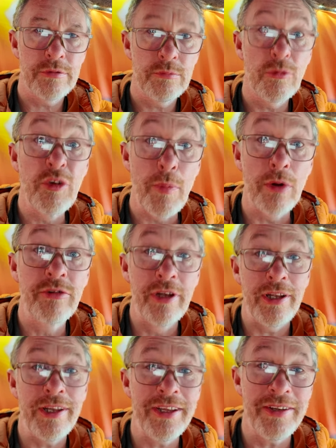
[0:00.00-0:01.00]
was about
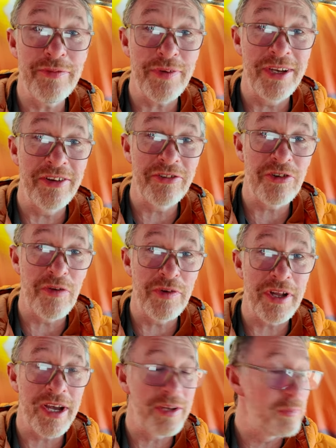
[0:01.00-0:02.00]
to leave and I
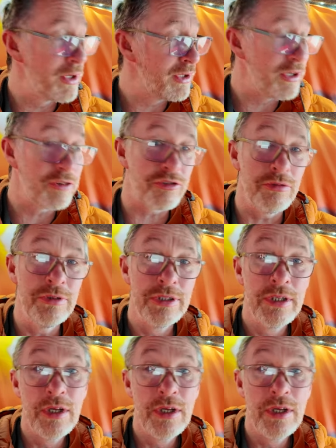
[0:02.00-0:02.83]
discovered I had my issue.